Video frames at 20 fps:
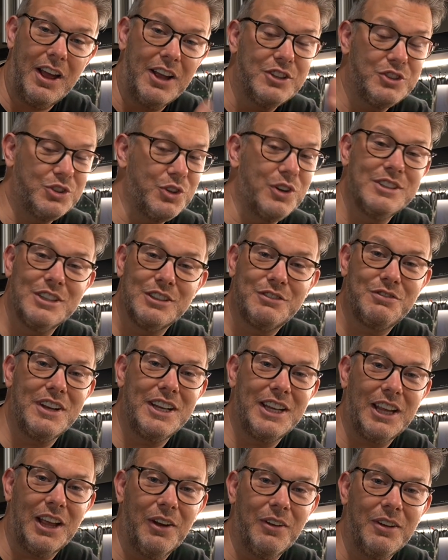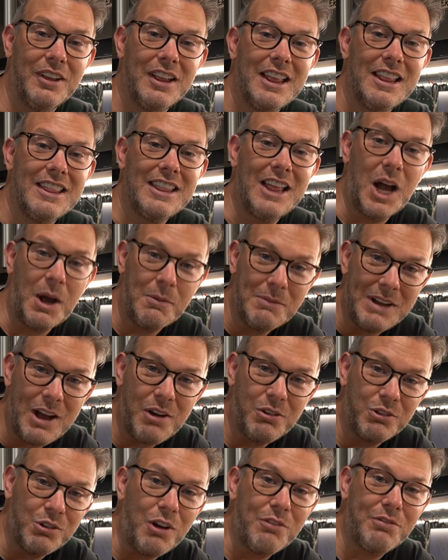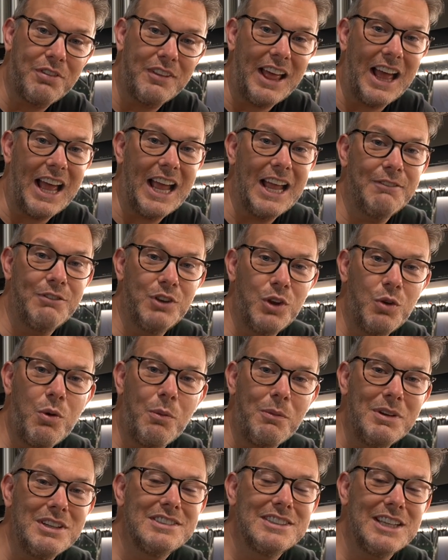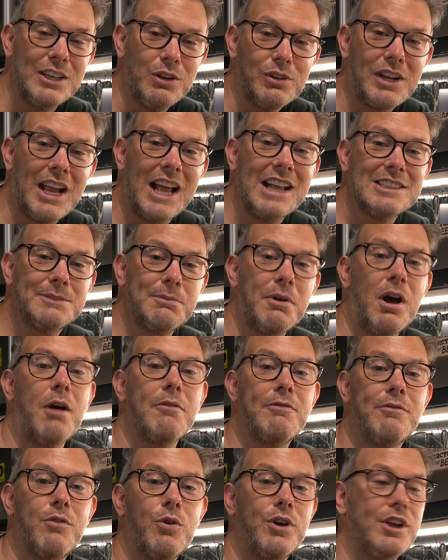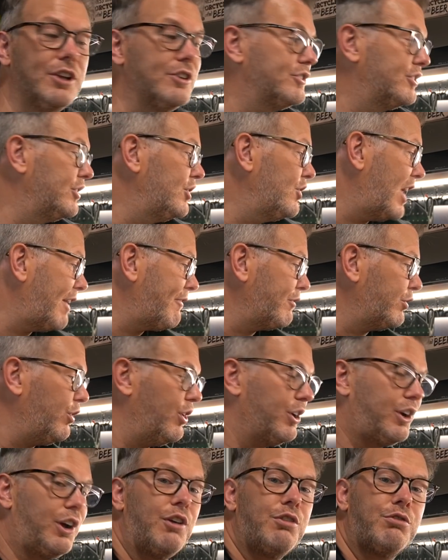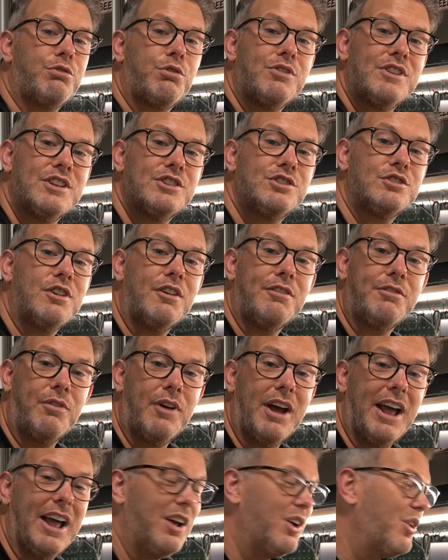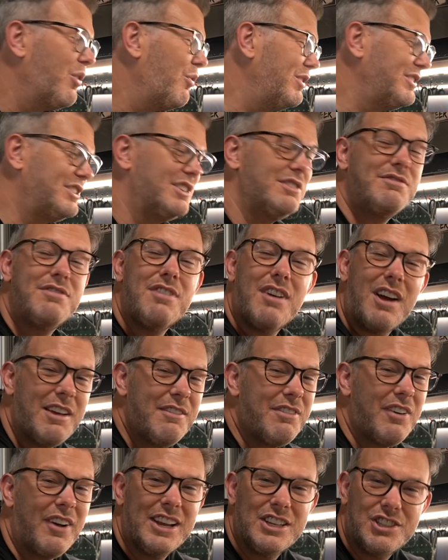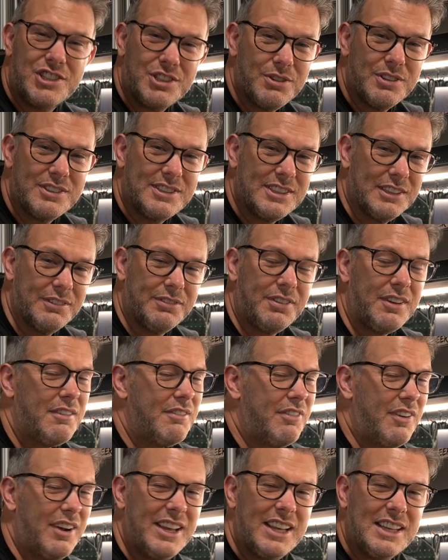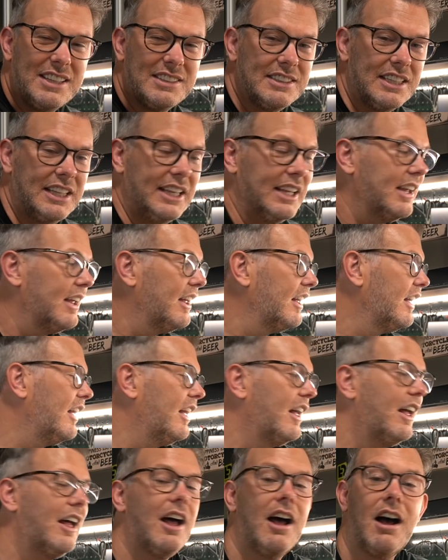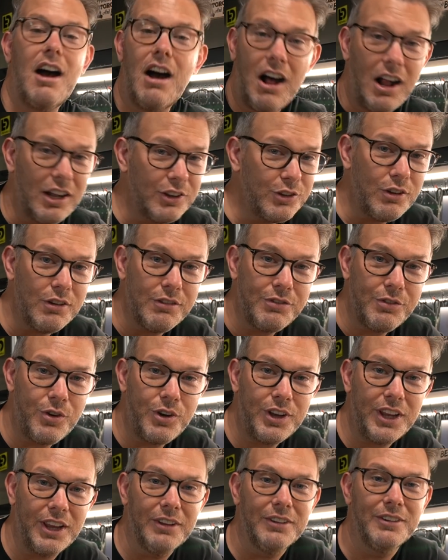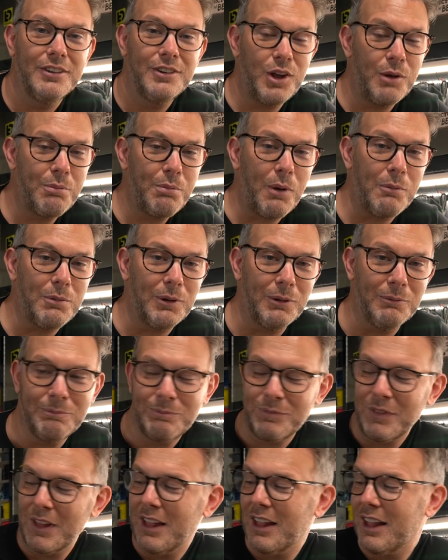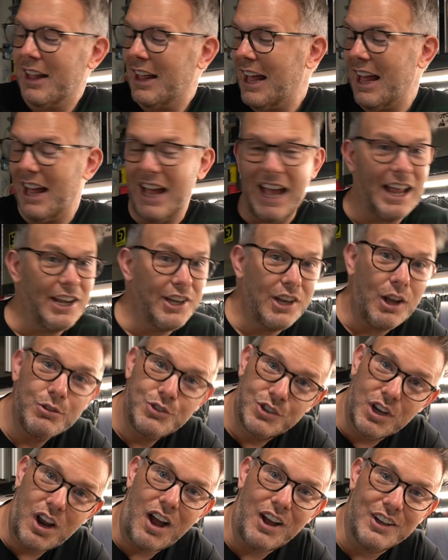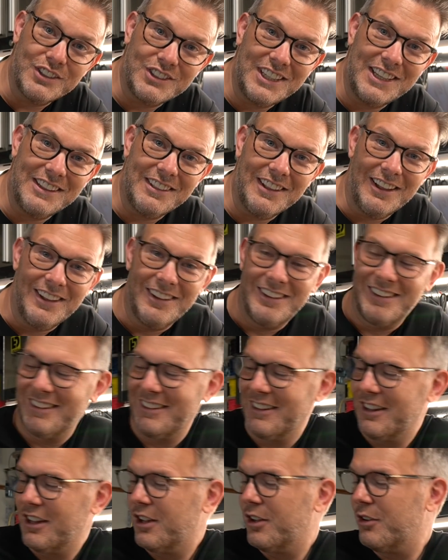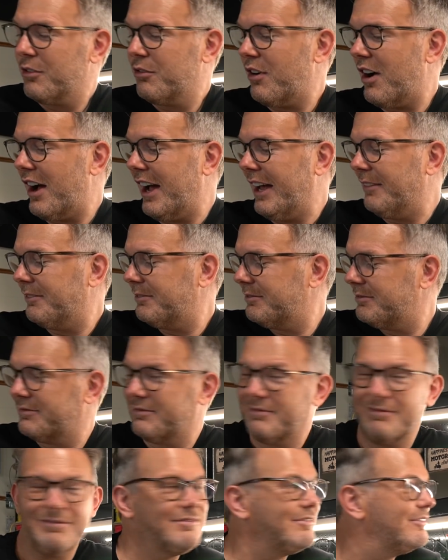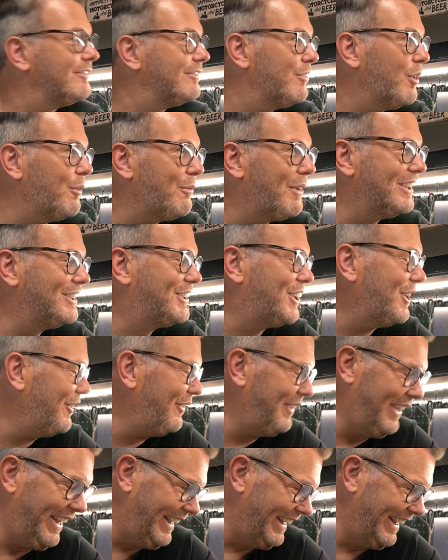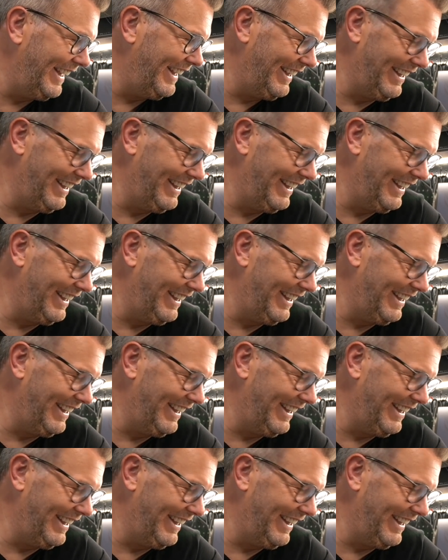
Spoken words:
during this video that I'm now going to offer that. If you want me to set your Cansmart up for you so you haven't got to go through this software, which is very, very intuitive, very easy, I'll do it for you, no problem. At no charge either. Right, what am I doing?